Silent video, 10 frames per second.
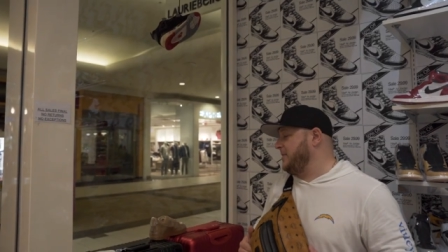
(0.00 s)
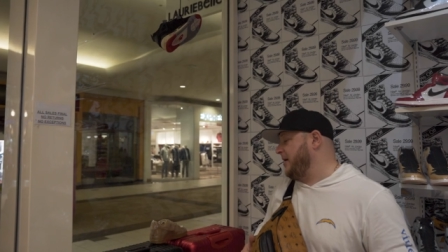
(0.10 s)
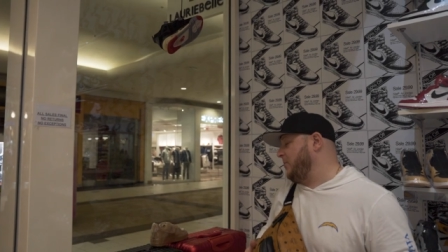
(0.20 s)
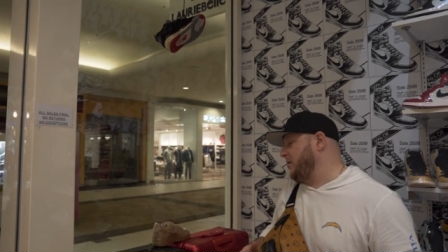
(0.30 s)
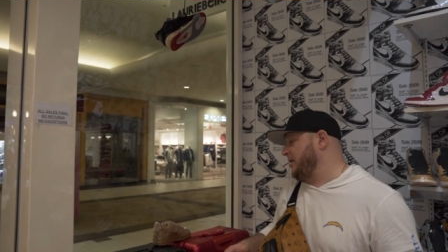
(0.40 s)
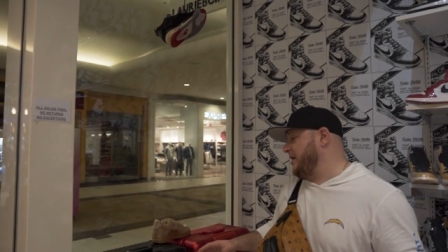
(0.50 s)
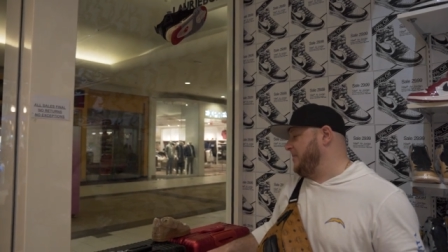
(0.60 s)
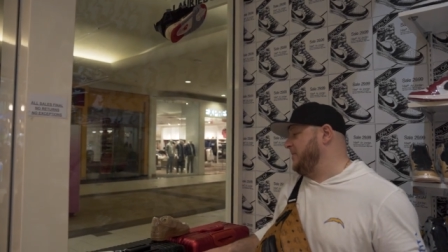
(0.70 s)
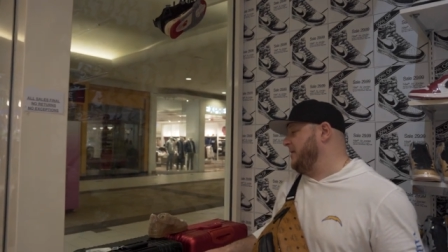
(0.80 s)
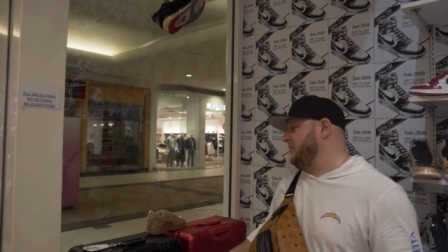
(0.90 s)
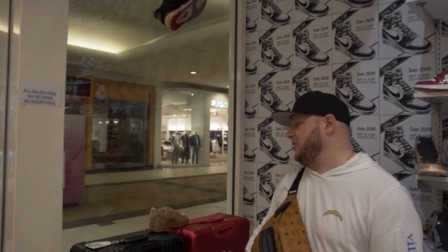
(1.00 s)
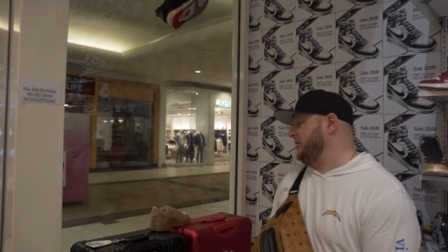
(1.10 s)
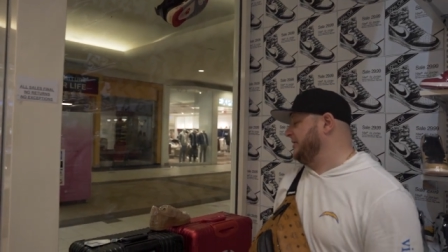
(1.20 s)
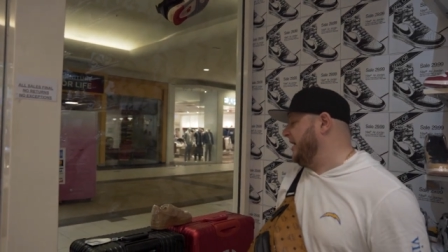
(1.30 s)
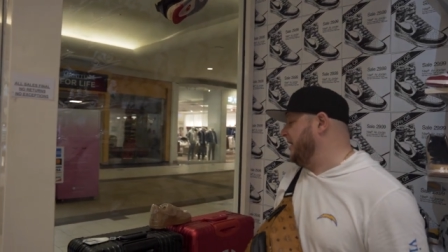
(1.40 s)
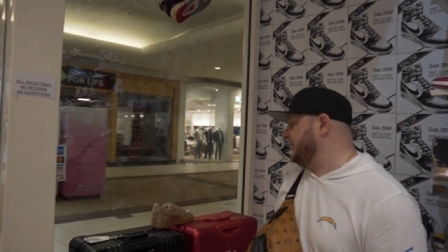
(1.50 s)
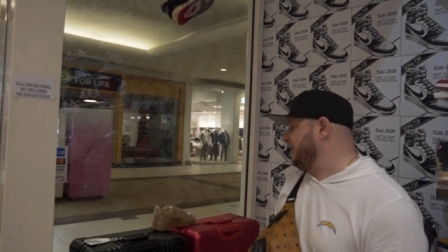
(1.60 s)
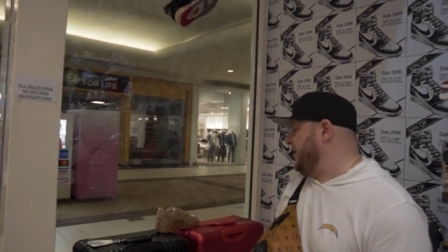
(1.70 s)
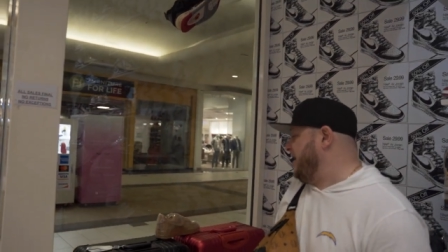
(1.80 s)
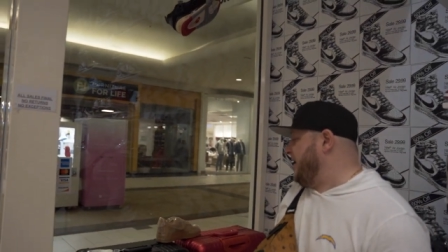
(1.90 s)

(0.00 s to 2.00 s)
them. I want to keep them just as